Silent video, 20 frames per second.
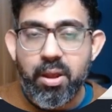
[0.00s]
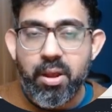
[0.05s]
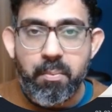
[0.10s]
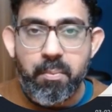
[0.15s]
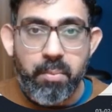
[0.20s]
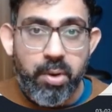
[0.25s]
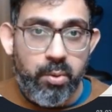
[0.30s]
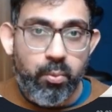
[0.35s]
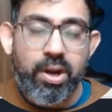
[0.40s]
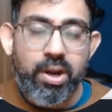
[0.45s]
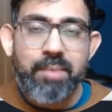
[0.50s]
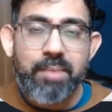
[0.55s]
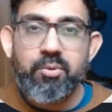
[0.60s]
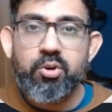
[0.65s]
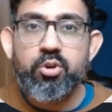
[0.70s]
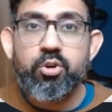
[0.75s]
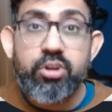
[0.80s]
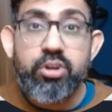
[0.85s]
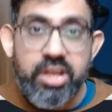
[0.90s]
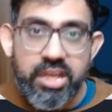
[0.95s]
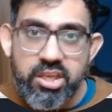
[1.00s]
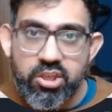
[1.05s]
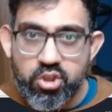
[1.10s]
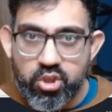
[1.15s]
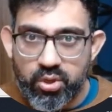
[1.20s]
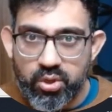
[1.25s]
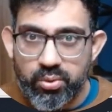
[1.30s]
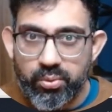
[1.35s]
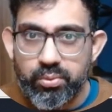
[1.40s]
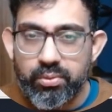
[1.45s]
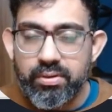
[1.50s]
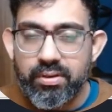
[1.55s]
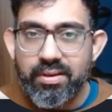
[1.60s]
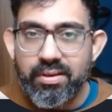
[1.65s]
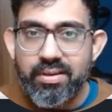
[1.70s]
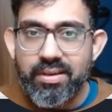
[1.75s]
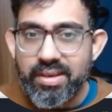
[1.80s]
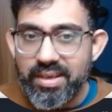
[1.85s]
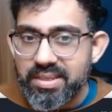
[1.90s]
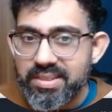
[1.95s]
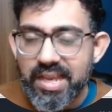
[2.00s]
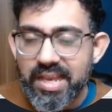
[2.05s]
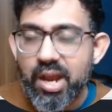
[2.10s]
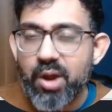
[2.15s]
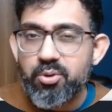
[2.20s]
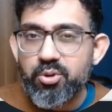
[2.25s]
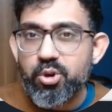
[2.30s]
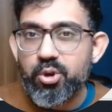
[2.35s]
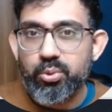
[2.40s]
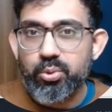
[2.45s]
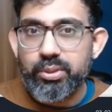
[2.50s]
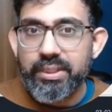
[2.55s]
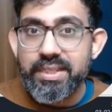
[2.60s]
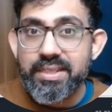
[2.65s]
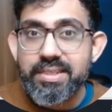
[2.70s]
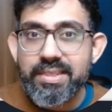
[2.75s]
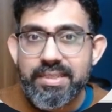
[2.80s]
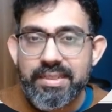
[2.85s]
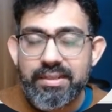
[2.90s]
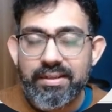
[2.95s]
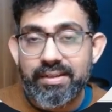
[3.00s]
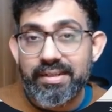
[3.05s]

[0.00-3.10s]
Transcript: but what I'm going to teach you is how to do this